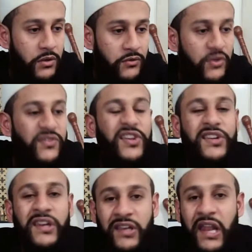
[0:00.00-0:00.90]
So he's
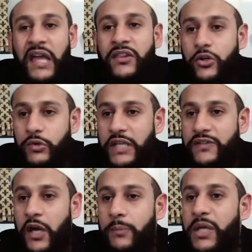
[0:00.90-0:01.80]
denying the creator
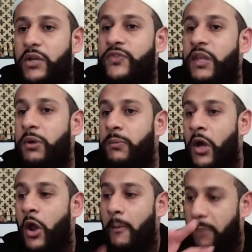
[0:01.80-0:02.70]
now. Because they're in
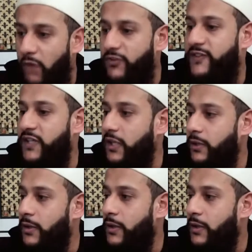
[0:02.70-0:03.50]
poverty